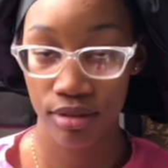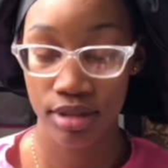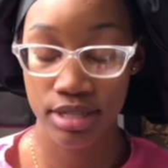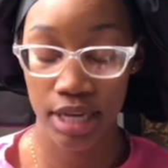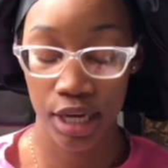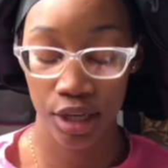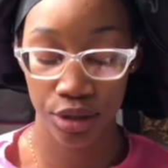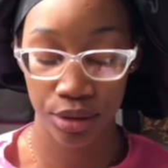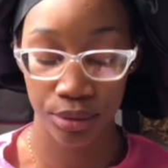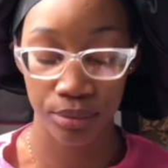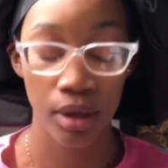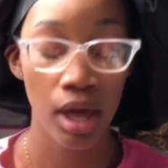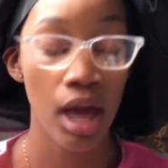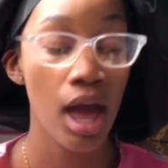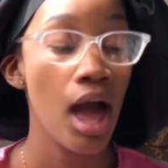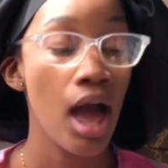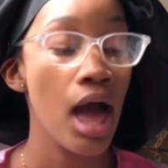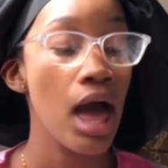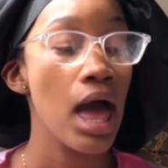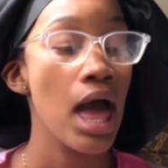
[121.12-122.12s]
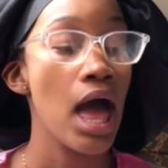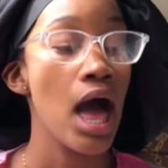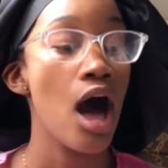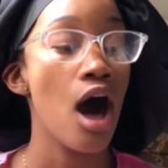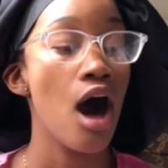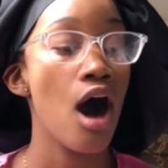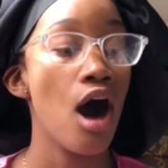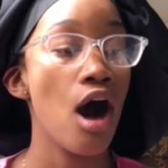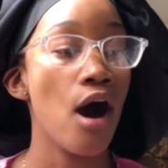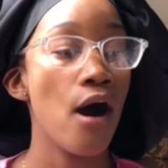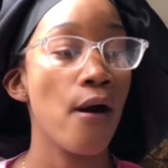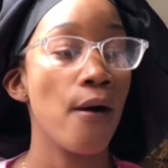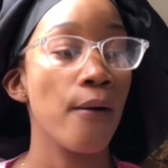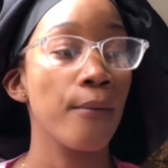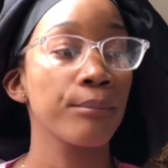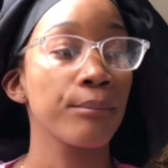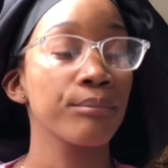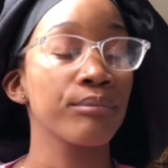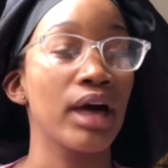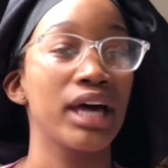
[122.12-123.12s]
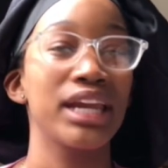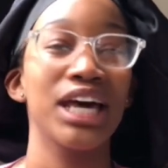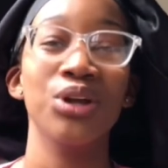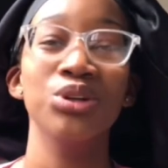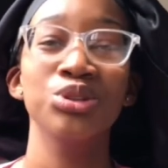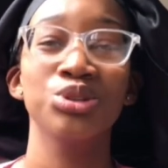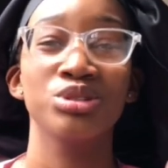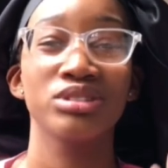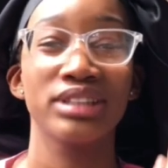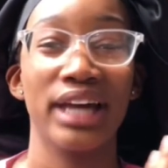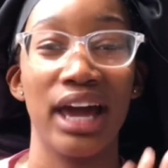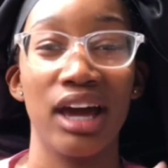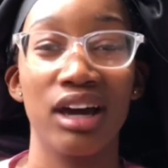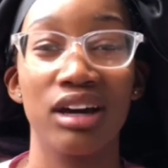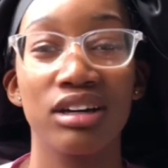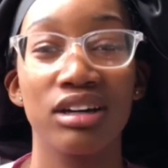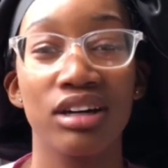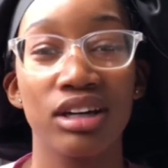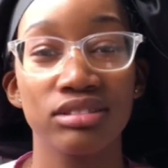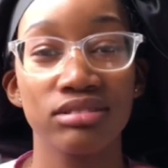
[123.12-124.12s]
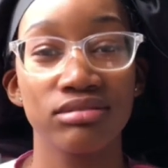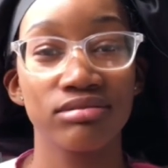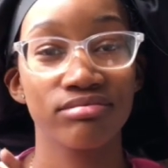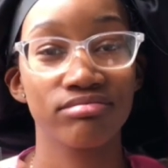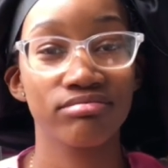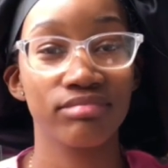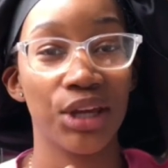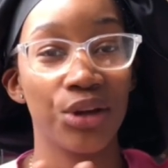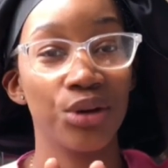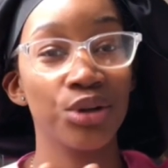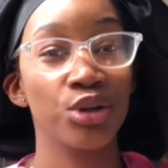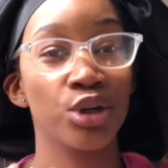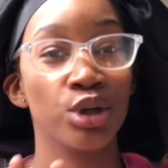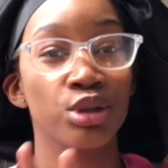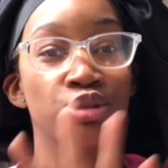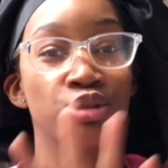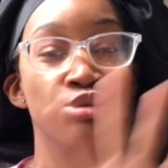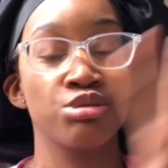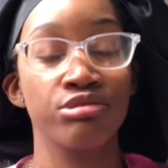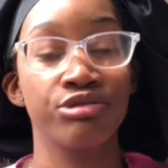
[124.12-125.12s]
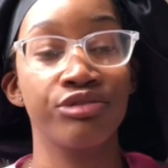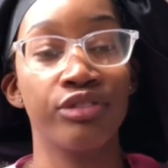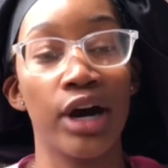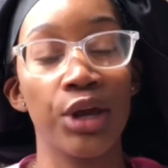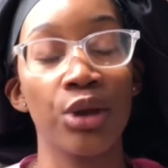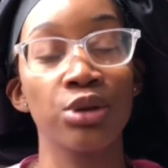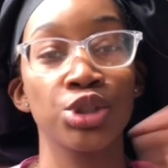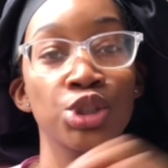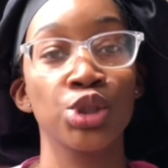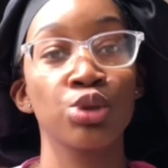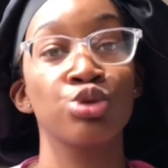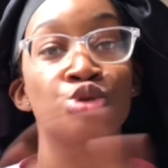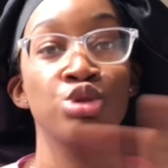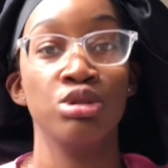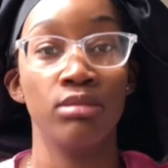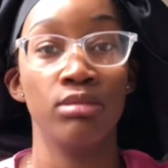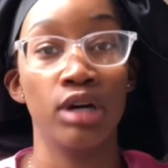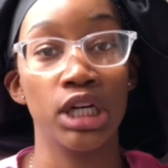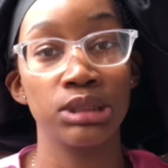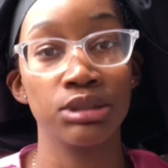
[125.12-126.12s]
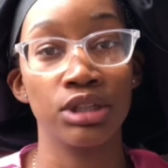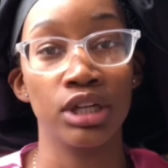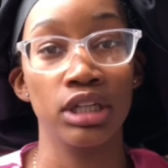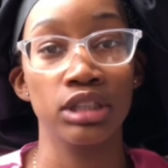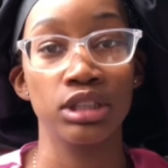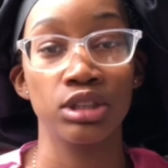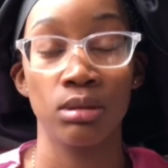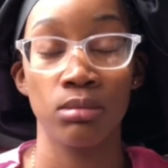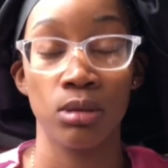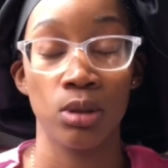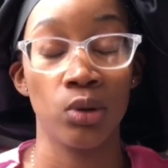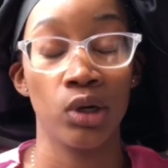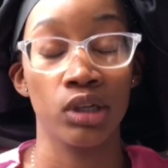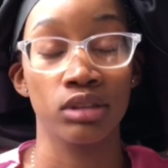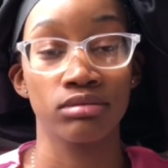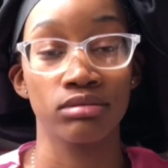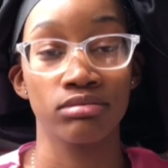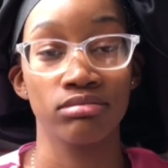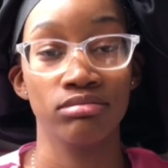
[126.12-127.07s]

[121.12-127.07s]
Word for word: Thank you. Um, and I don't do like, I don't go too far. I don't do too much because number one,